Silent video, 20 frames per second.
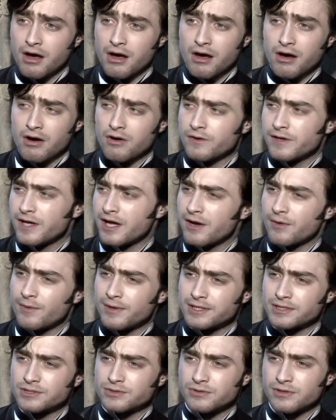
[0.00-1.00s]
oh yeah, I
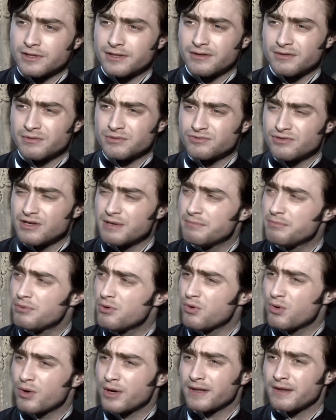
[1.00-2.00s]
went and saw it. It was really
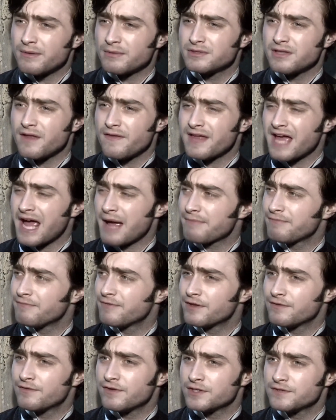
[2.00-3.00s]
boring. There was nothing happened
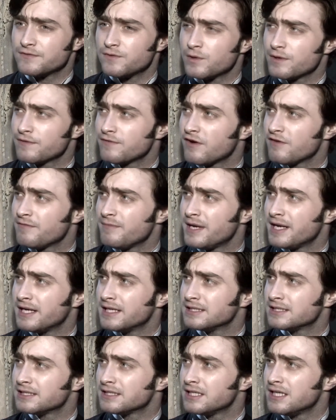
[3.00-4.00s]
for the first 45
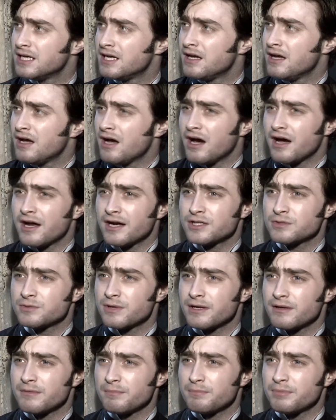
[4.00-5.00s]
minutes. And I just
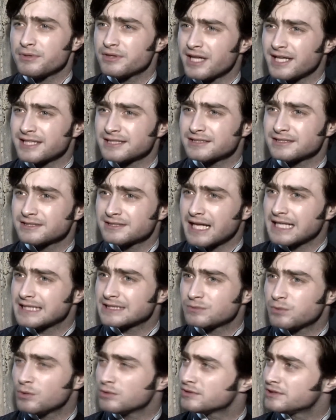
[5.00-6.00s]
went, but
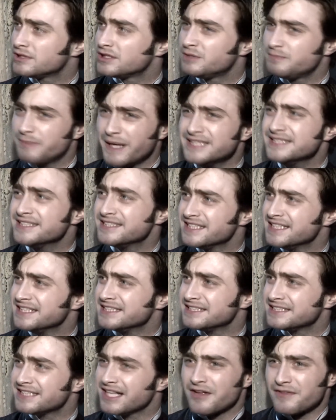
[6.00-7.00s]
that's what suspense
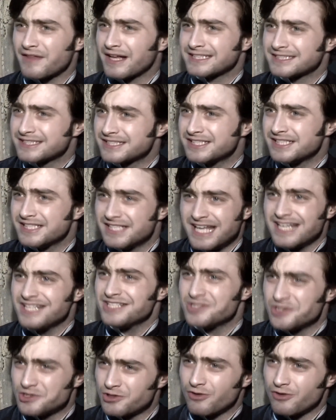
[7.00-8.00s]
is. Like, that's the nature